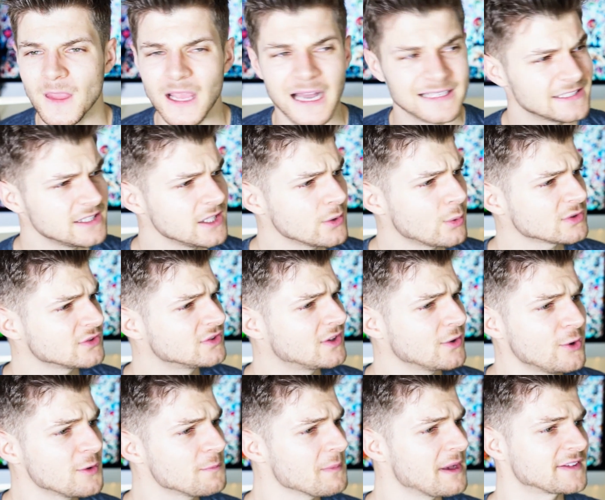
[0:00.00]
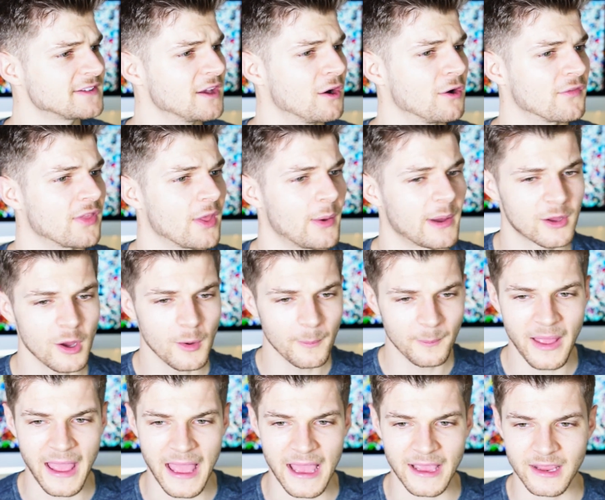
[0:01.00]
I didn't know what to do with myself though. I got
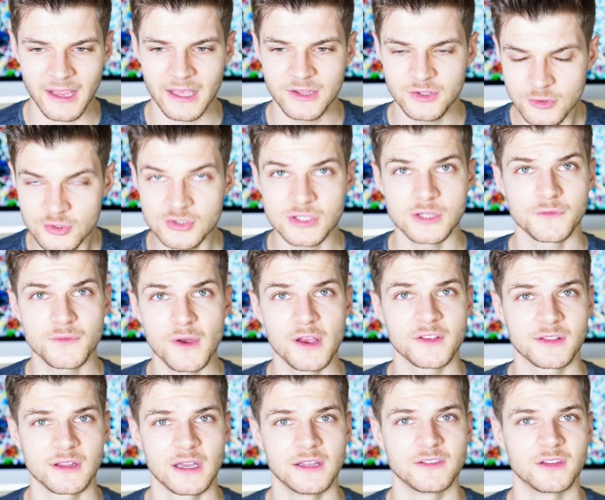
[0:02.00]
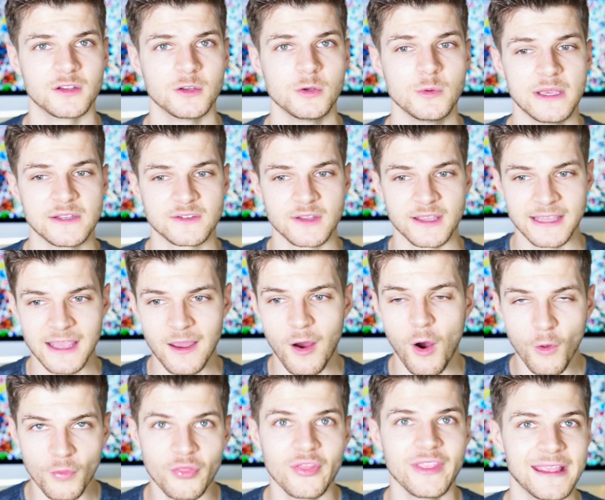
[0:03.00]
back and usually the first thing I do is I get
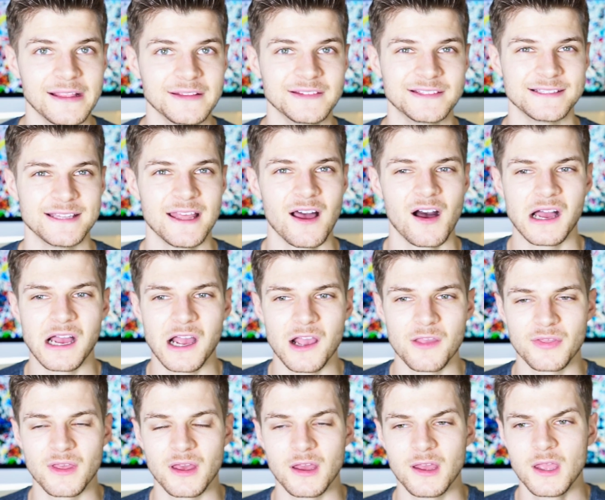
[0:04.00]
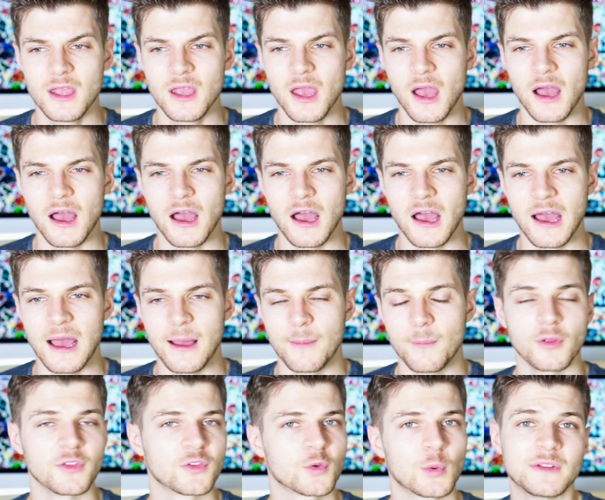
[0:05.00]
on the internet. I either
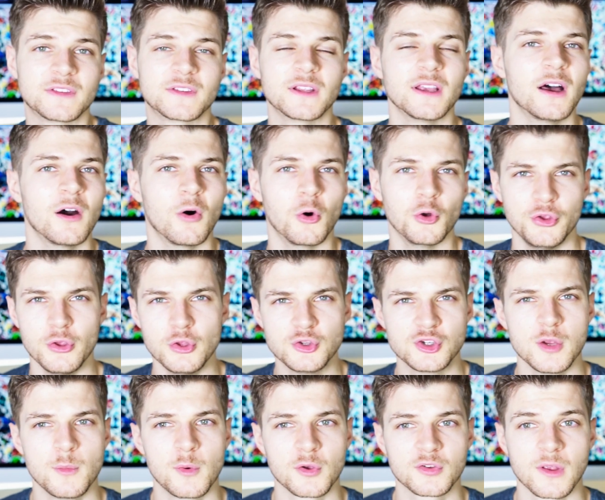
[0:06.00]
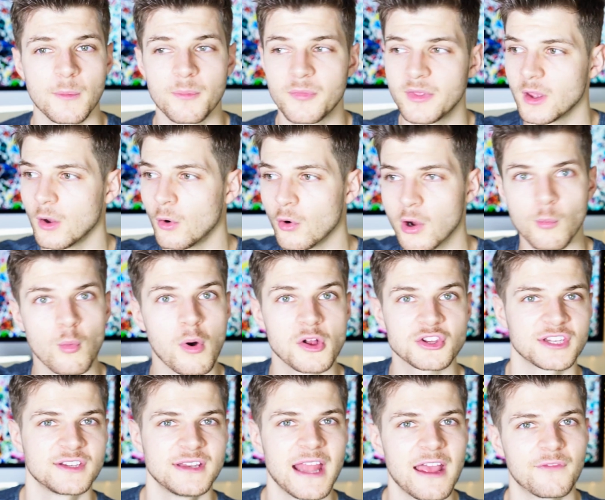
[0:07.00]
am on Twitter or YouTube or something, or I'm
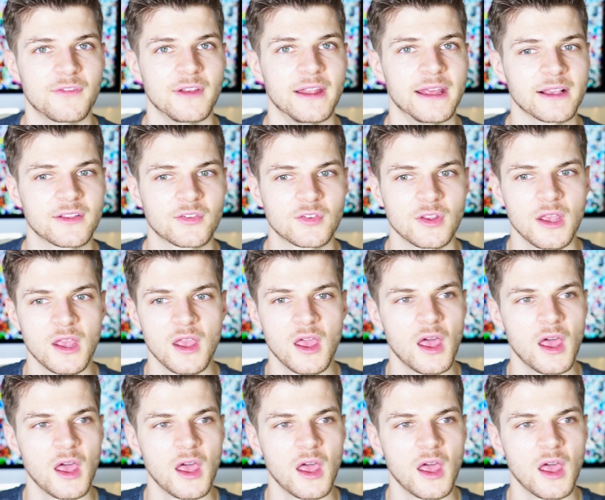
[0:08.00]
watching Netflix.